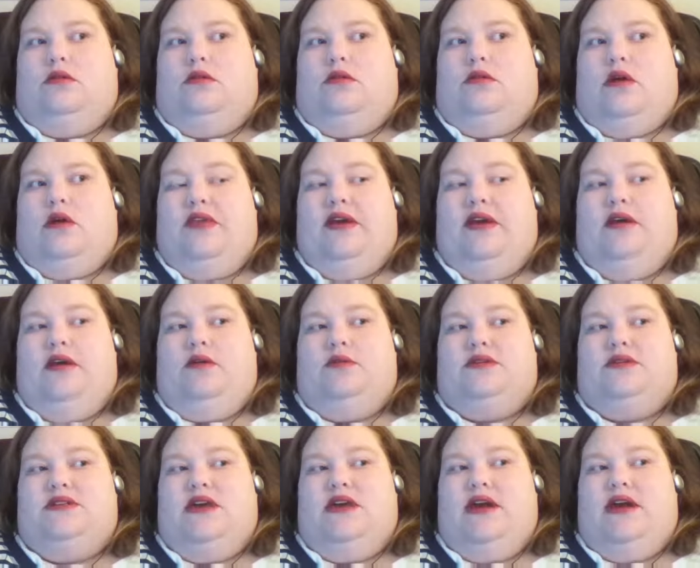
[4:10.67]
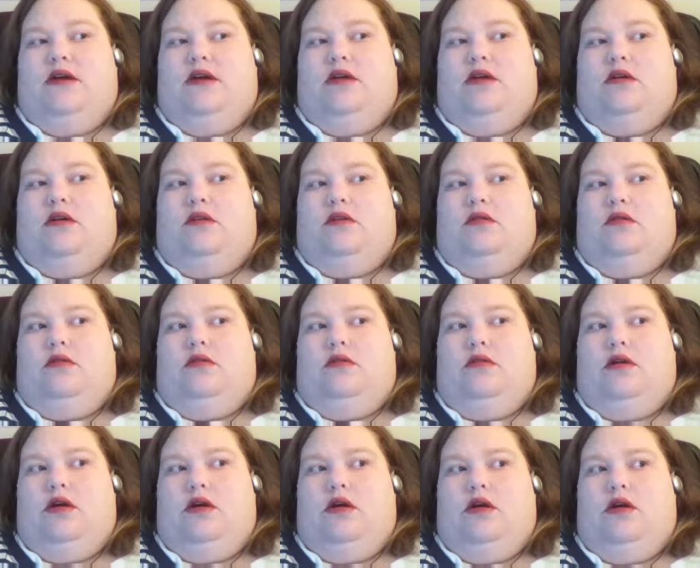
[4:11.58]
I think it was Kara
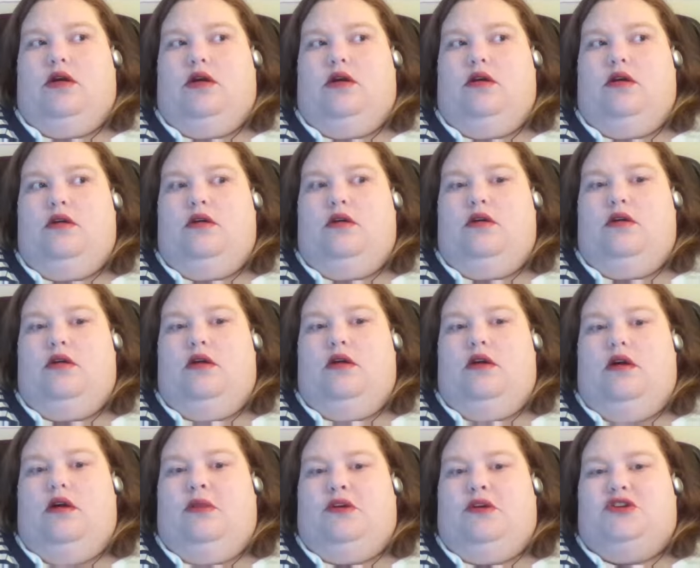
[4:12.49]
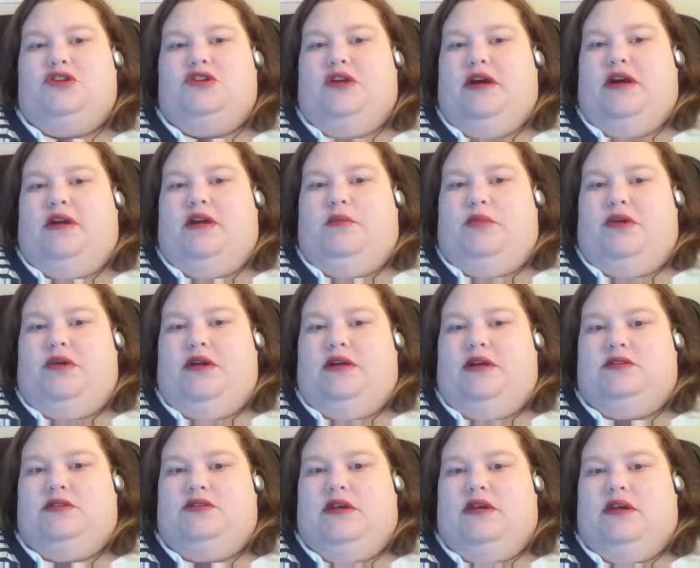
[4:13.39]
or Cara. I'm not sure how to
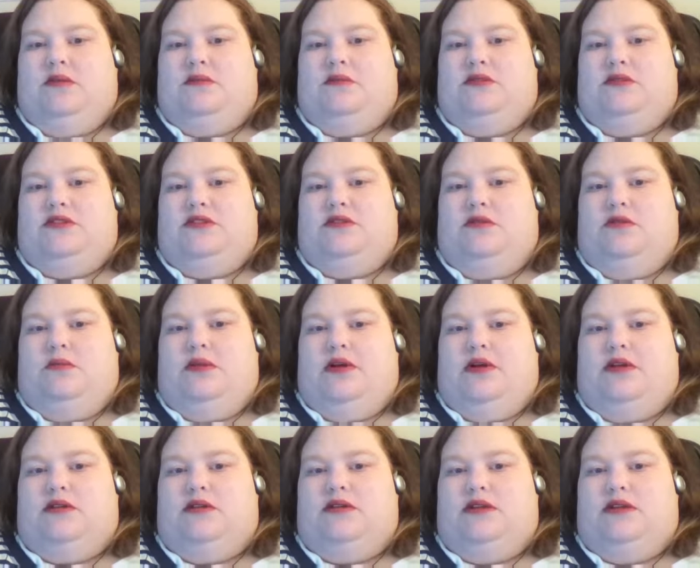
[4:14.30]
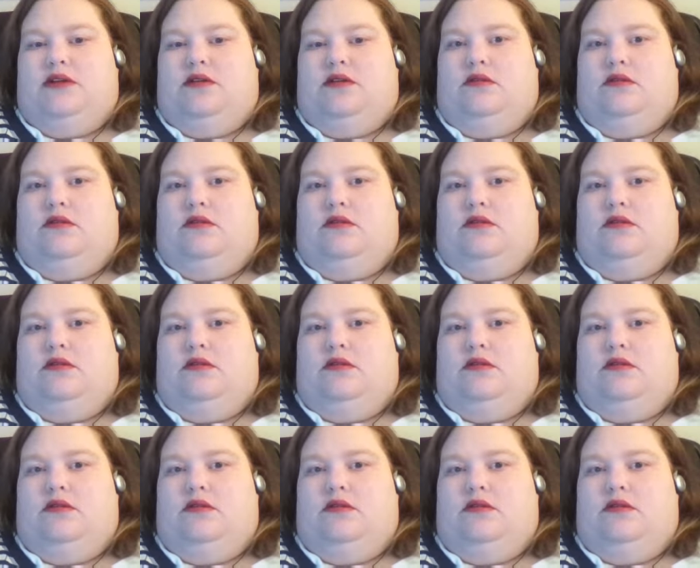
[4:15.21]
pronounce her name. It's so embarrassing.